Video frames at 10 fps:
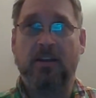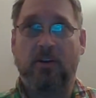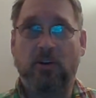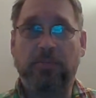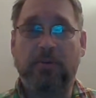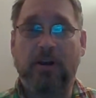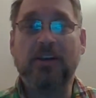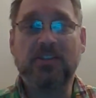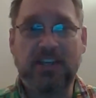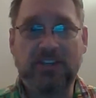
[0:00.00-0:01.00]
whole
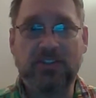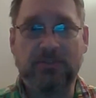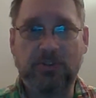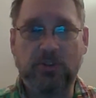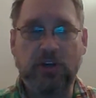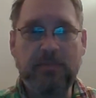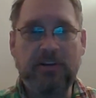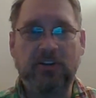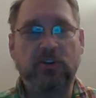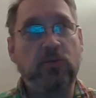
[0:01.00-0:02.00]
process of
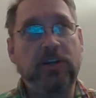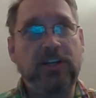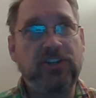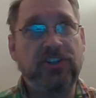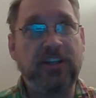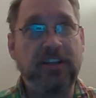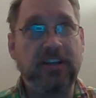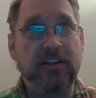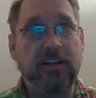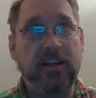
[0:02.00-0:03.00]
streaming to Twitch and
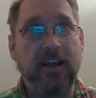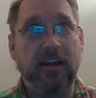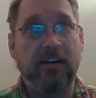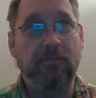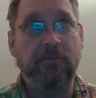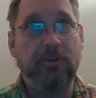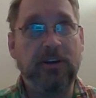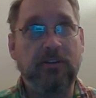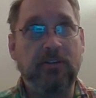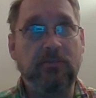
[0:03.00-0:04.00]
then
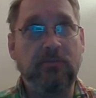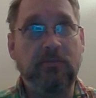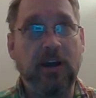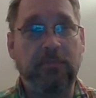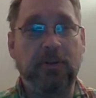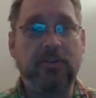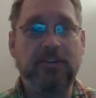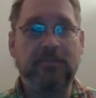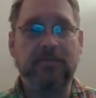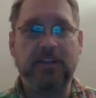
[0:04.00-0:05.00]

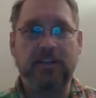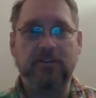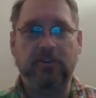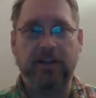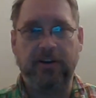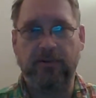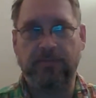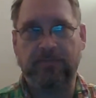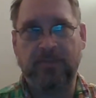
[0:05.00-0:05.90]
uploading the video later